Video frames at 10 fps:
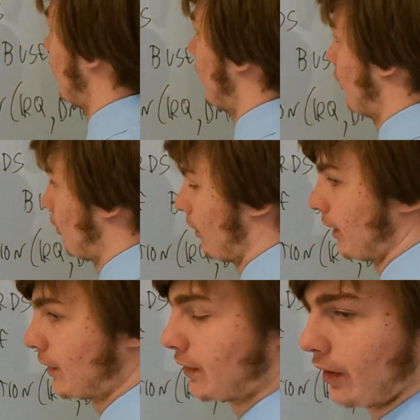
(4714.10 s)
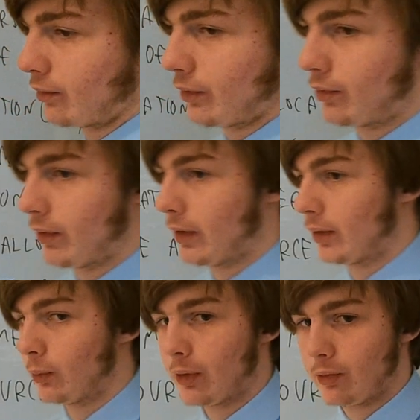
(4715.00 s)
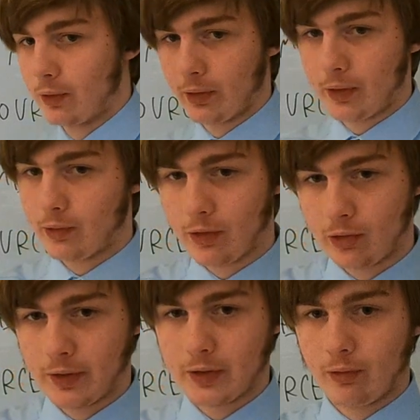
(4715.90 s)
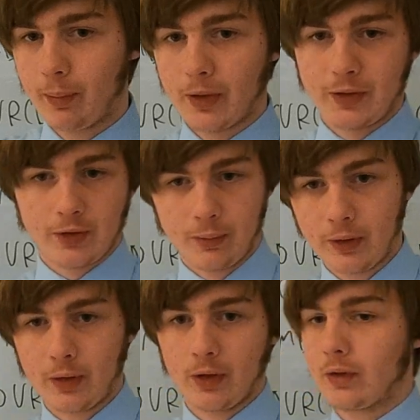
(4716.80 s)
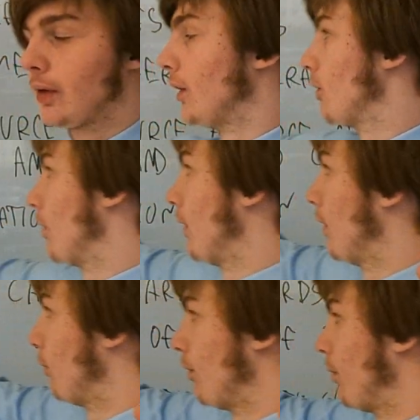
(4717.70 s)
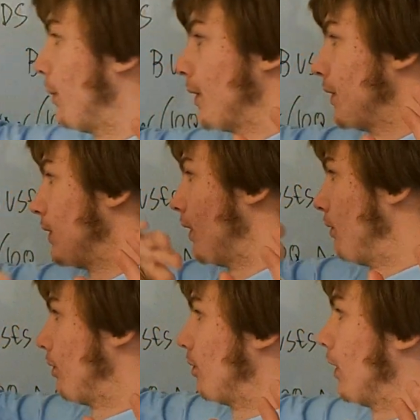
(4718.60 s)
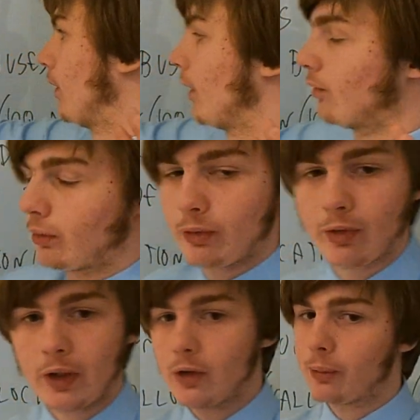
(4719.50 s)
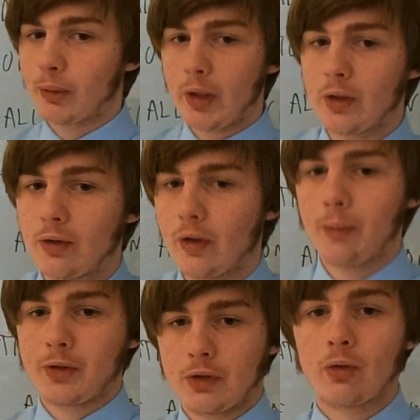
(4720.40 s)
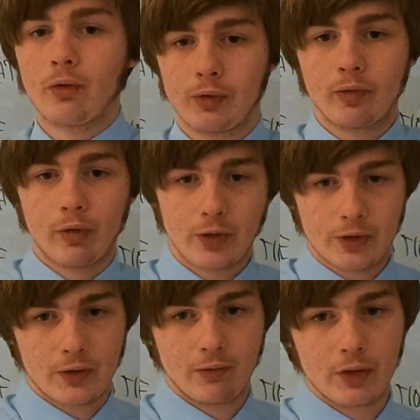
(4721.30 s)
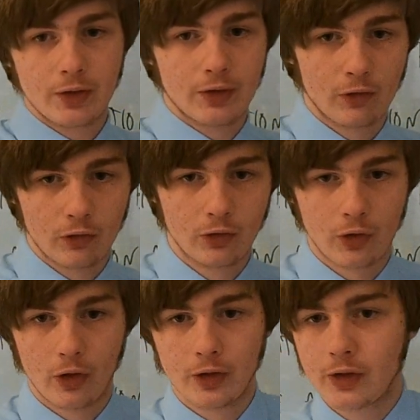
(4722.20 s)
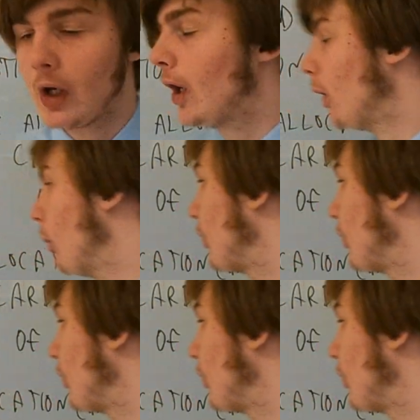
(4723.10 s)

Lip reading: initialized everything, we've initialized all the buses, communicate initially with the buses and everything, and then we've enumerated them, seen all the devices and the extension cards. We've